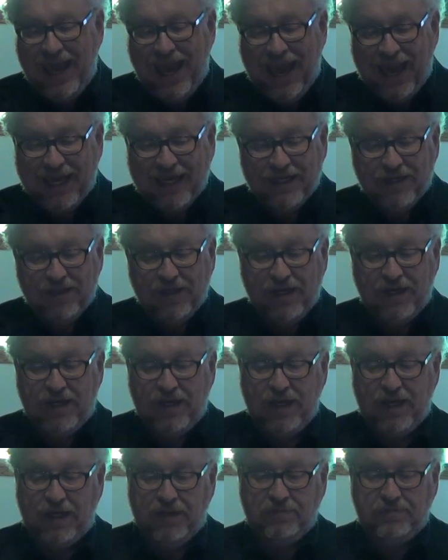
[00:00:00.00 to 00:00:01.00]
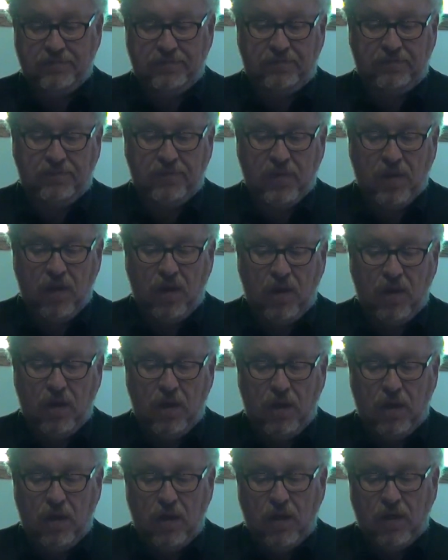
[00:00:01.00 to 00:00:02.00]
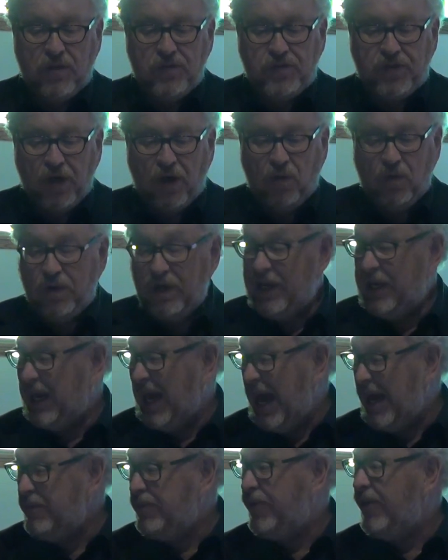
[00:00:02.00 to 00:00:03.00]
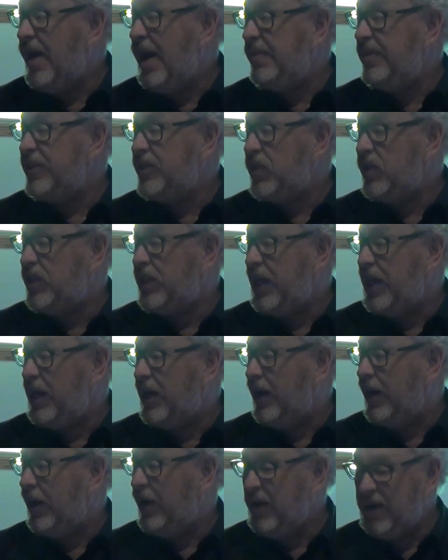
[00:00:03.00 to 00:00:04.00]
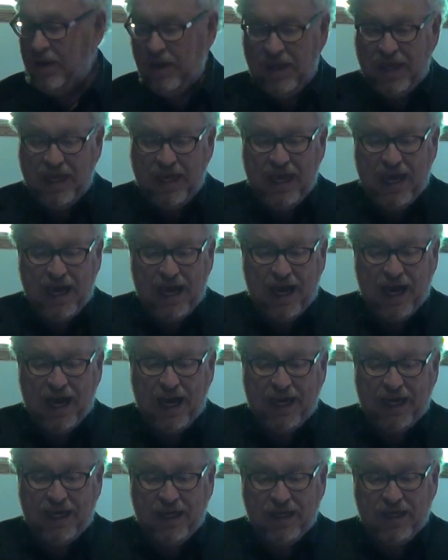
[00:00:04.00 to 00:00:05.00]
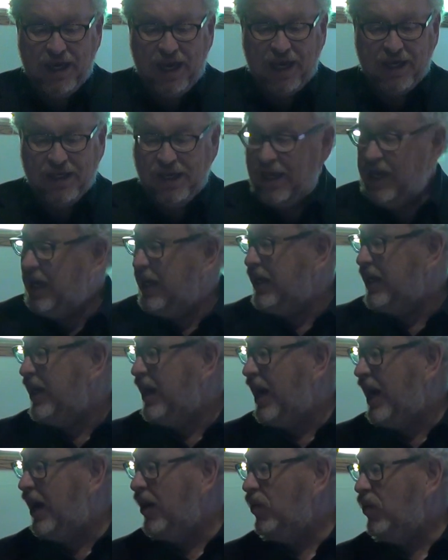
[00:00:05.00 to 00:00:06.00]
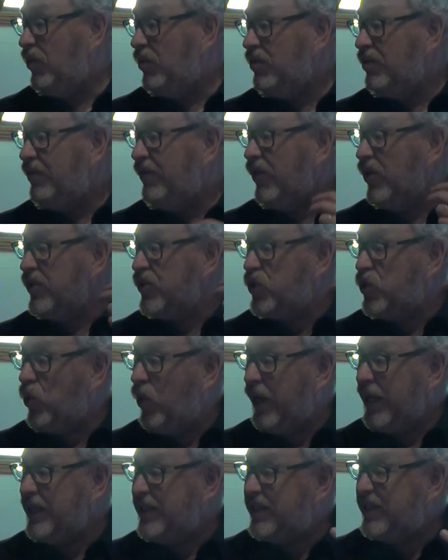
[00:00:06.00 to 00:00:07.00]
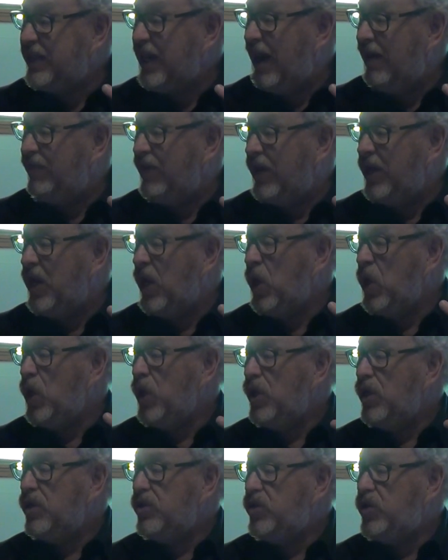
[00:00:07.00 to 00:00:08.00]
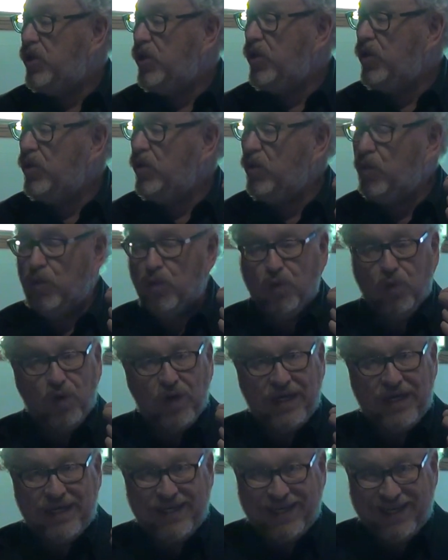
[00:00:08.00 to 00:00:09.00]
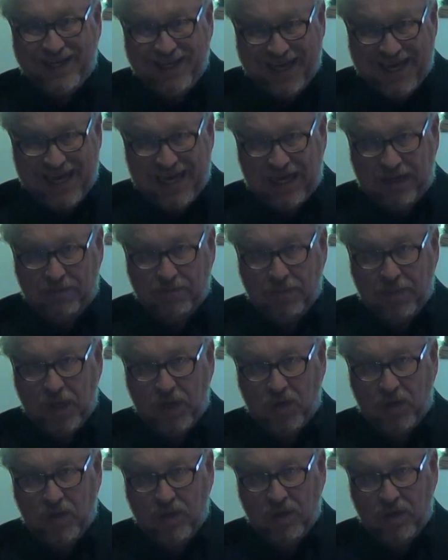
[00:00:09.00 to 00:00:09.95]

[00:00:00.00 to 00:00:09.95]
and they did it. So God promises here in verse 27 to redeem